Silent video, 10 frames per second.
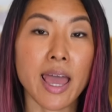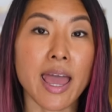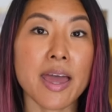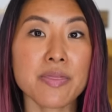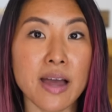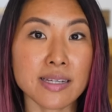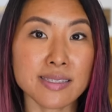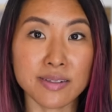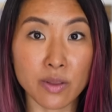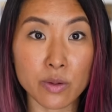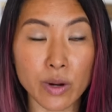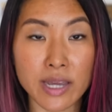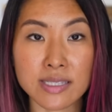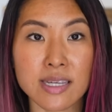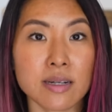And that is another way
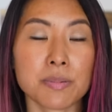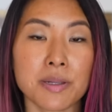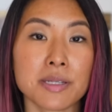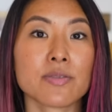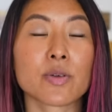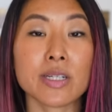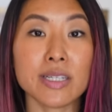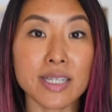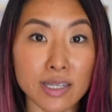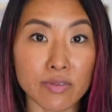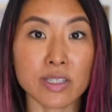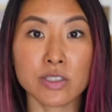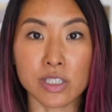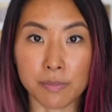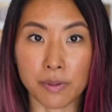to get a place for even
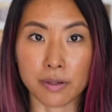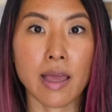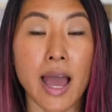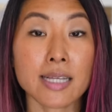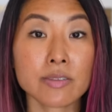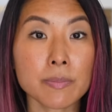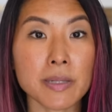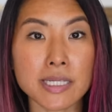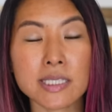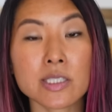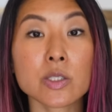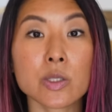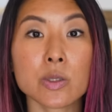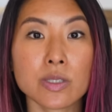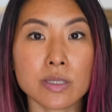cheaper. As for places to
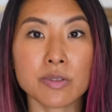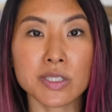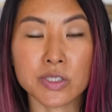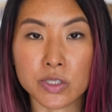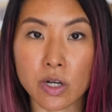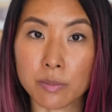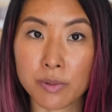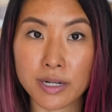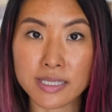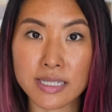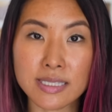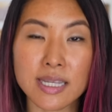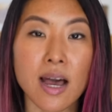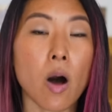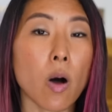do some research on prices,
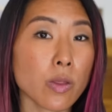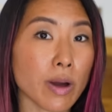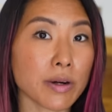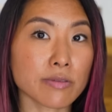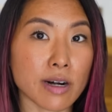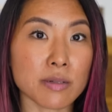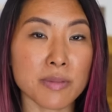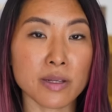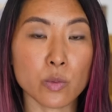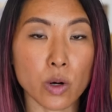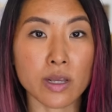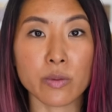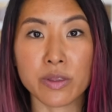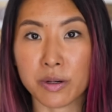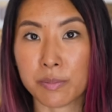although I don't recommend working
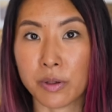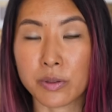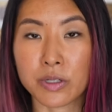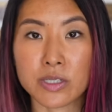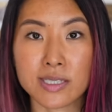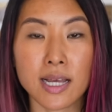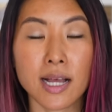with their brokers,